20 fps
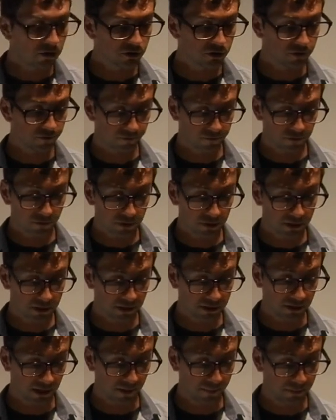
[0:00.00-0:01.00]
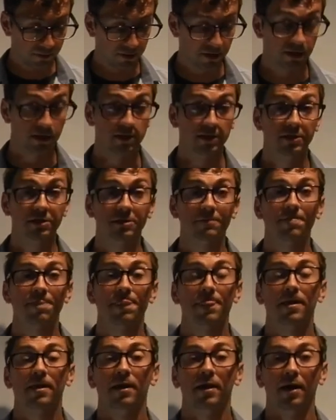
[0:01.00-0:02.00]
So the first example
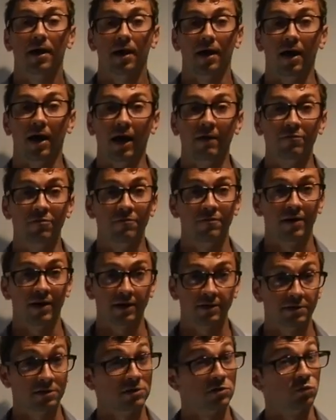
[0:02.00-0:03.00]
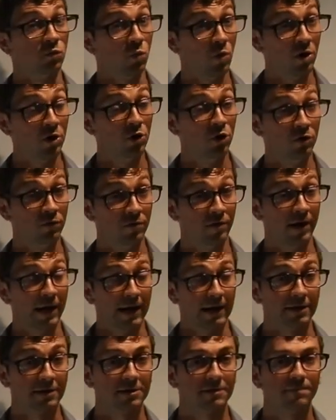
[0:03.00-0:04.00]
is f of x is 1 over
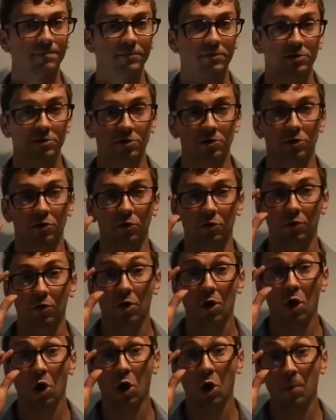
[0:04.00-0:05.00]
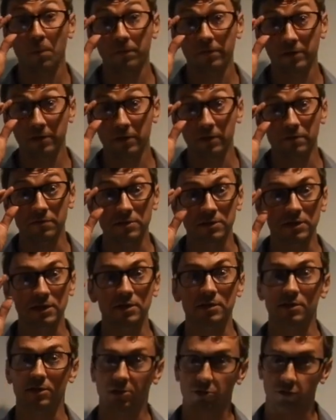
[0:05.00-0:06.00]
x. So hopefully you've
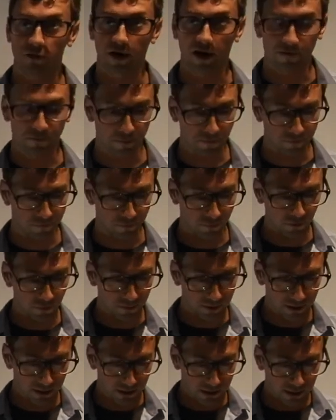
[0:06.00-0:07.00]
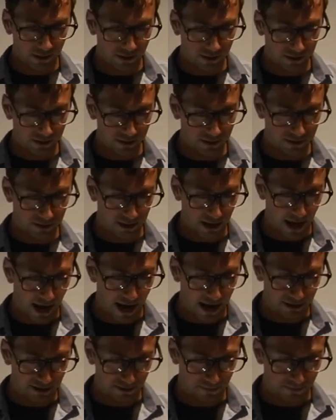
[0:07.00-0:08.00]
seen this graph before. This is an
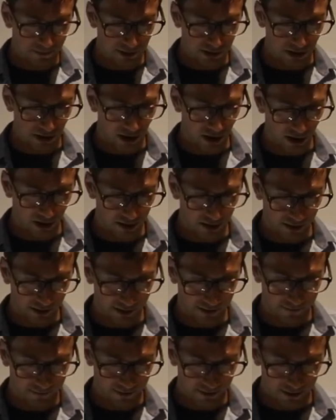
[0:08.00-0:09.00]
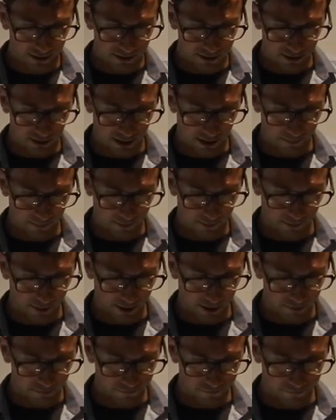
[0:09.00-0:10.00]
asymptotic type
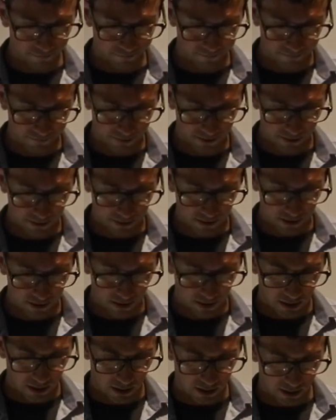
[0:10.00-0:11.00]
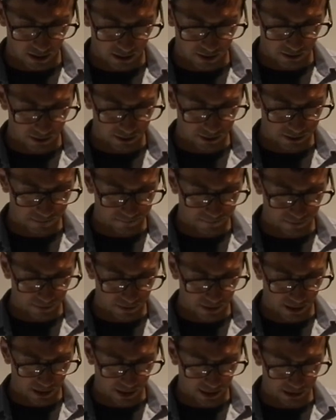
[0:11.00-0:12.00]
graph. And
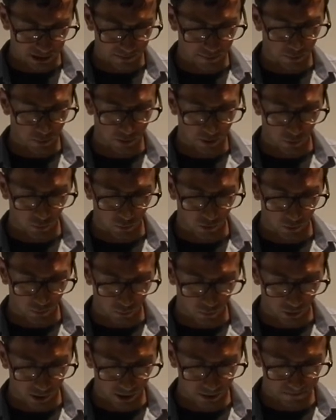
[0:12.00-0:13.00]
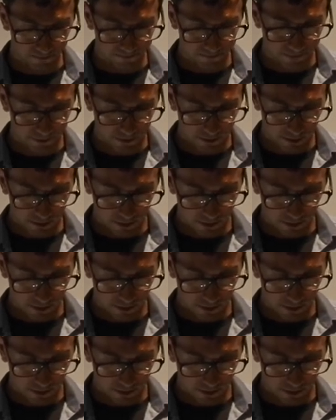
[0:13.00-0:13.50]
it has the point 1, 1.